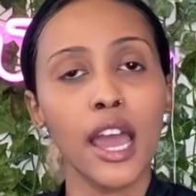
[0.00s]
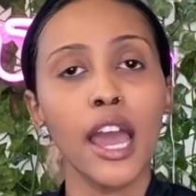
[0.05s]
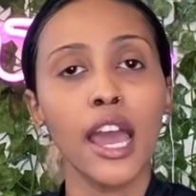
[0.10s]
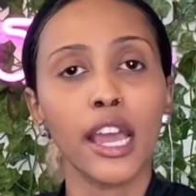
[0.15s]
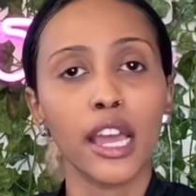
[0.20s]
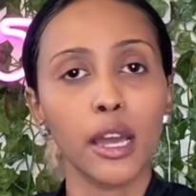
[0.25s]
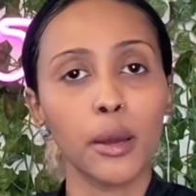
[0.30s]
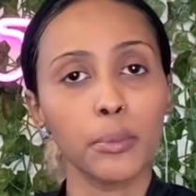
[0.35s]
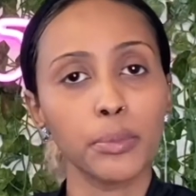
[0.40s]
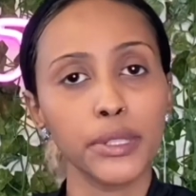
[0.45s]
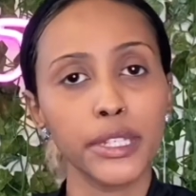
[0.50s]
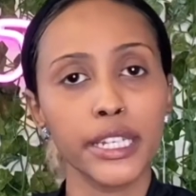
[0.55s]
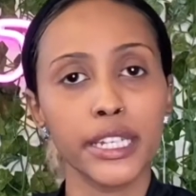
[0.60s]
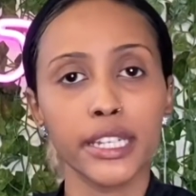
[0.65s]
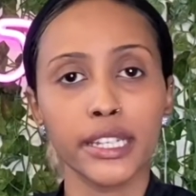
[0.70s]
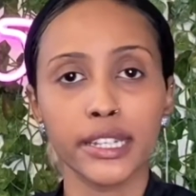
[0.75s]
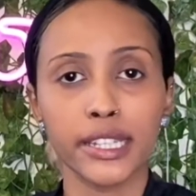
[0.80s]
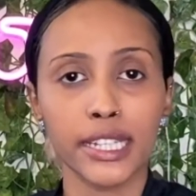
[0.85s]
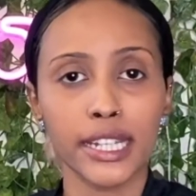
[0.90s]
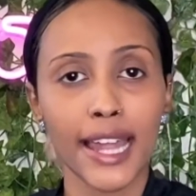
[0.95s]
completing
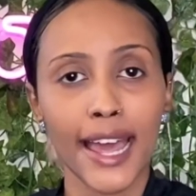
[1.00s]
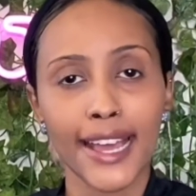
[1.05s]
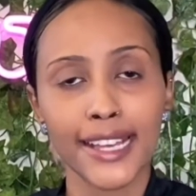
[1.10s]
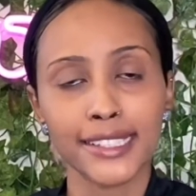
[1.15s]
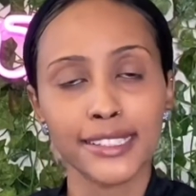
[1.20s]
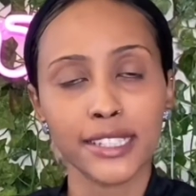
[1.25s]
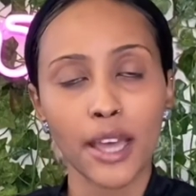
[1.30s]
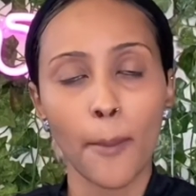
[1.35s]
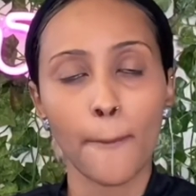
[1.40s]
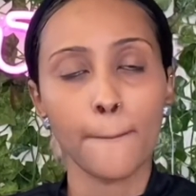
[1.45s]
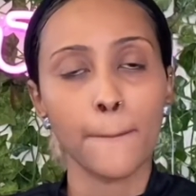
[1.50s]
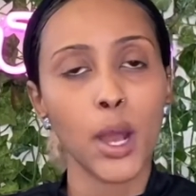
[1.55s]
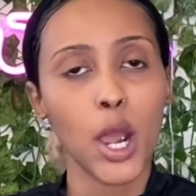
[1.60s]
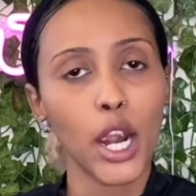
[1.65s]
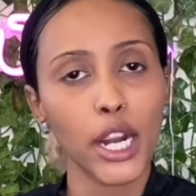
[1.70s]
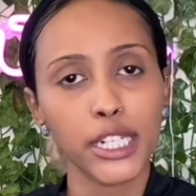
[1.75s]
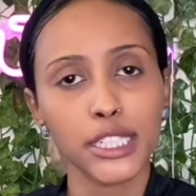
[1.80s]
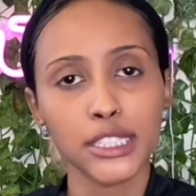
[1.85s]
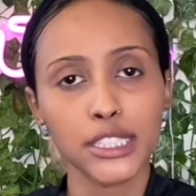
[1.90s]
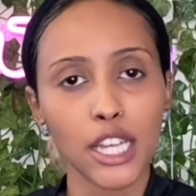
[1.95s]
the last
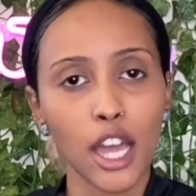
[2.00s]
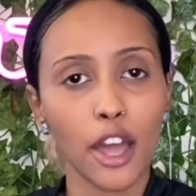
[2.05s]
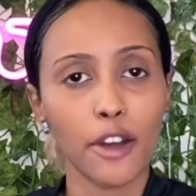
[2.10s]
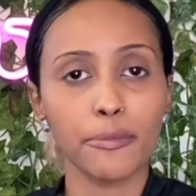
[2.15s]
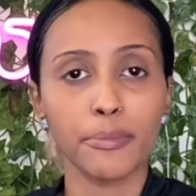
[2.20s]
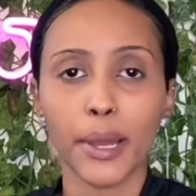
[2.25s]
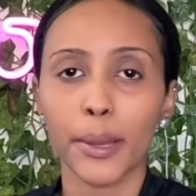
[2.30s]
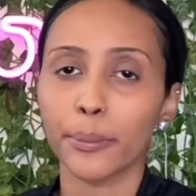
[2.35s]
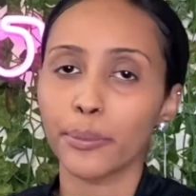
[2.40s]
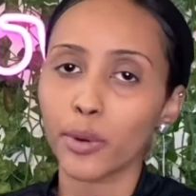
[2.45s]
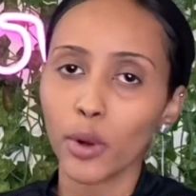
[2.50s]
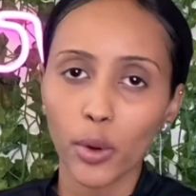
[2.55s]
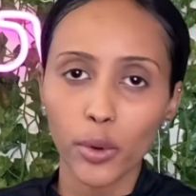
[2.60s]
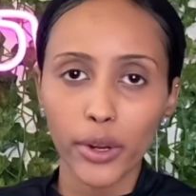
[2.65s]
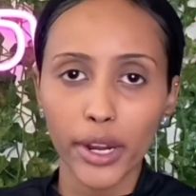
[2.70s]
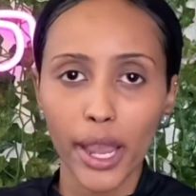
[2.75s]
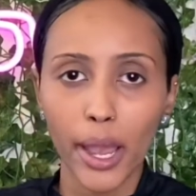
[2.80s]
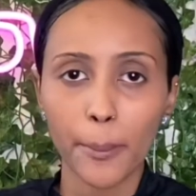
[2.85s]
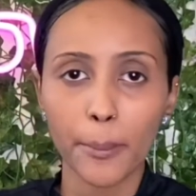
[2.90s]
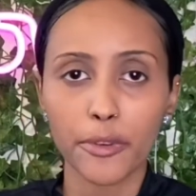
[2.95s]
part of my
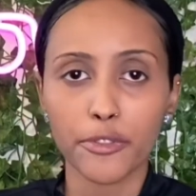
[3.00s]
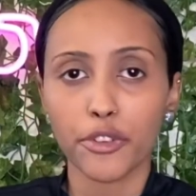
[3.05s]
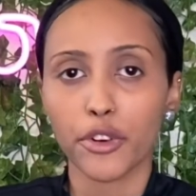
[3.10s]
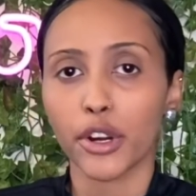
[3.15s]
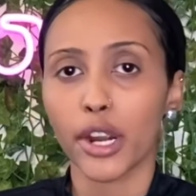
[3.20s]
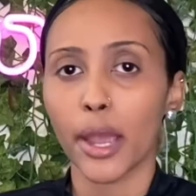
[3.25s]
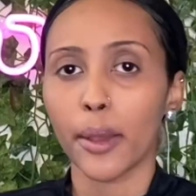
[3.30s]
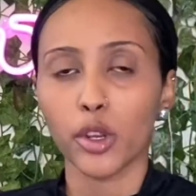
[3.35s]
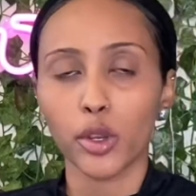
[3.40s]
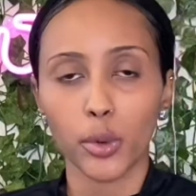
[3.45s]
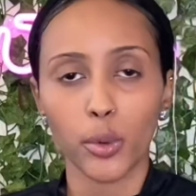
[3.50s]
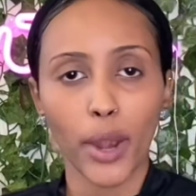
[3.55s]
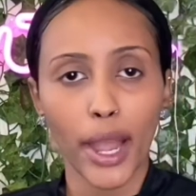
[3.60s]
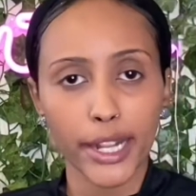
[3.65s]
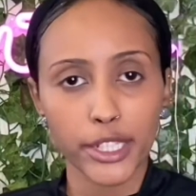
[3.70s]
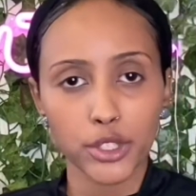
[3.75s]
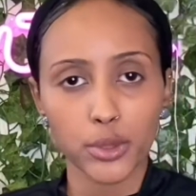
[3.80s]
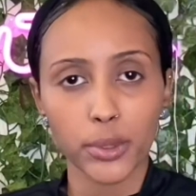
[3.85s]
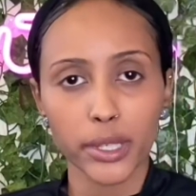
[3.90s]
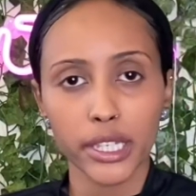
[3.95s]
program before I
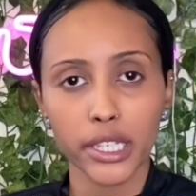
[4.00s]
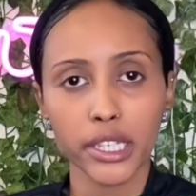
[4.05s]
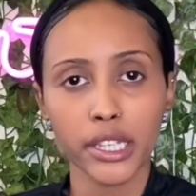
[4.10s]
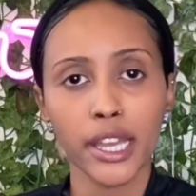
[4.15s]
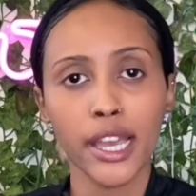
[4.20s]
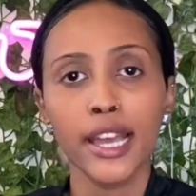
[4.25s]
graduate.